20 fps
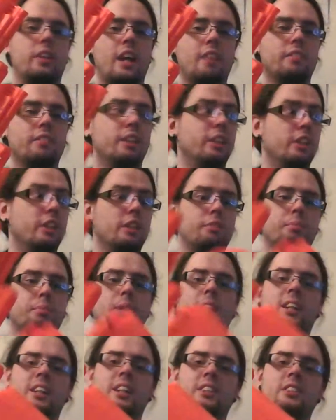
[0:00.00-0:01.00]
every NERF
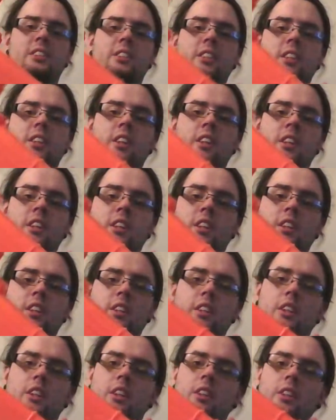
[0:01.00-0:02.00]
product,
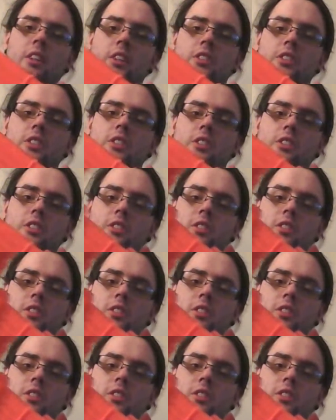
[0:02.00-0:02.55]
and it's